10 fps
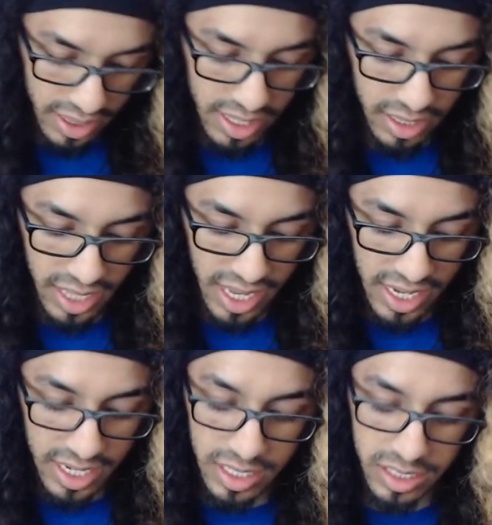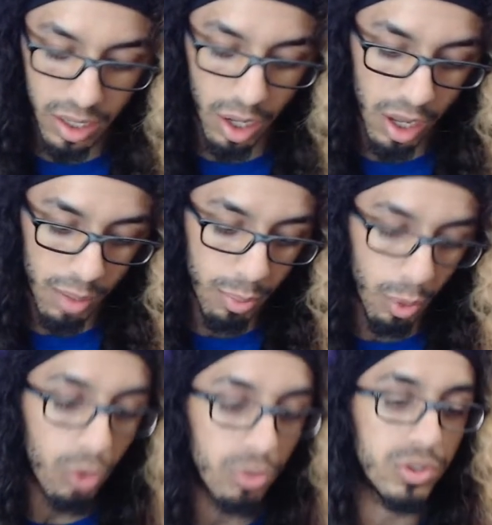the latest uh,
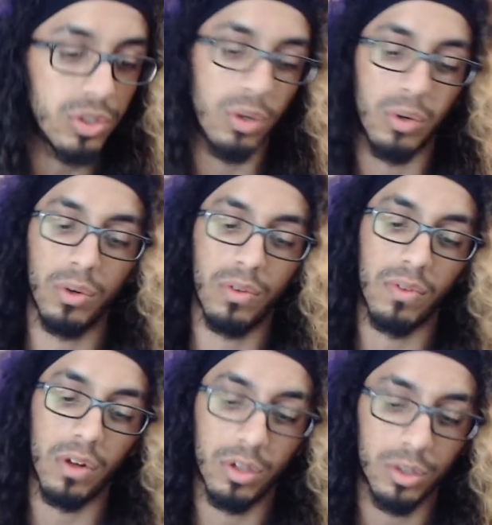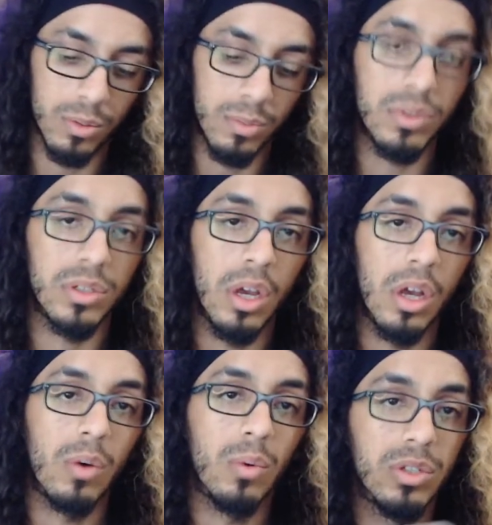Boruto volumes,
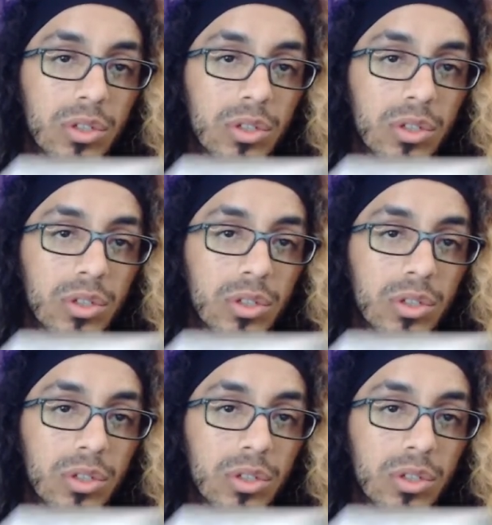which